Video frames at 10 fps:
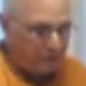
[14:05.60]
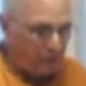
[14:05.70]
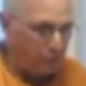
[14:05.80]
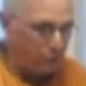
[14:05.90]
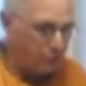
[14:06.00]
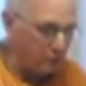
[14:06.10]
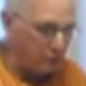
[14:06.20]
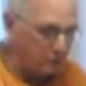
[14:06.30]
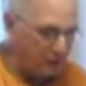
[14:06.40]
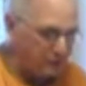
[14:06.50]
if others are
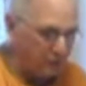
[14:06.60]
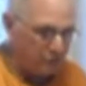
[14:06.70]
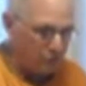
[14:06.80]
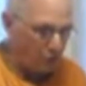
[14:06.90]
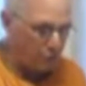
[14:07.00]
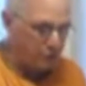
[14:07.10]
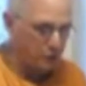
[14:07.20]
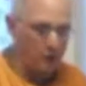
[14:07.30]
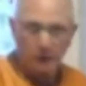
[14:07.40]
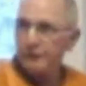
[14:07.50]
aggressive, he's always
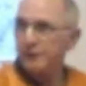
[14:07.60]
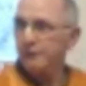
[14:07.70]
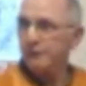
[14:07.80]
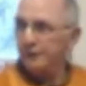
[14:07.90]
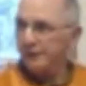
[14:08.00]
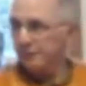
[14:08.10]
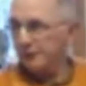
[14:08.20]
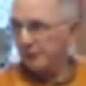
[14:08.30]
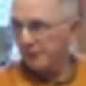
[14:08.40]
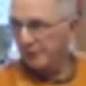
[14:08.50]
tolerant and
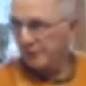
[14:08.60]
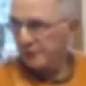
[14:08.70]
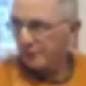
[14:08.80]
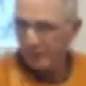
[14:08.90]
forgiving. So those are the